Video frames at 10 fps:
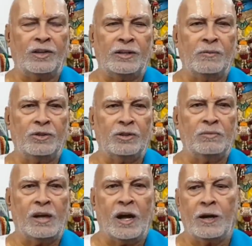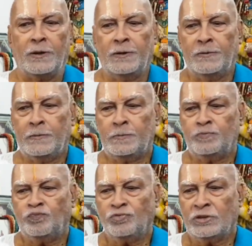Muzumdar
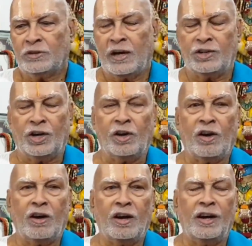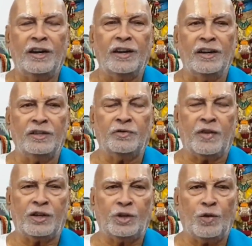has recorded it in his
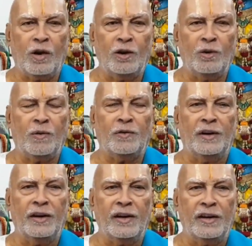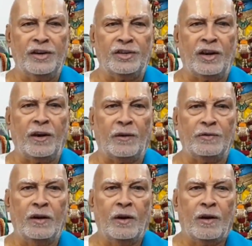first volume of Indian history
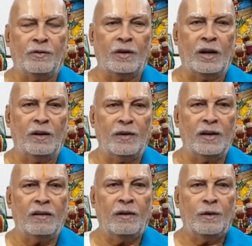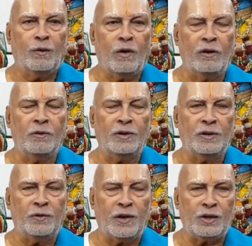of the 11th volume.
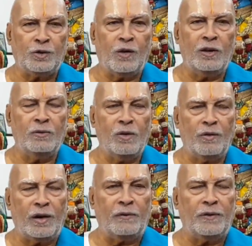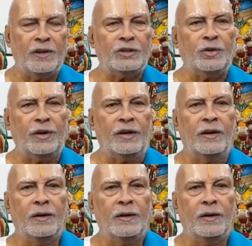The first volume, we have reference to it.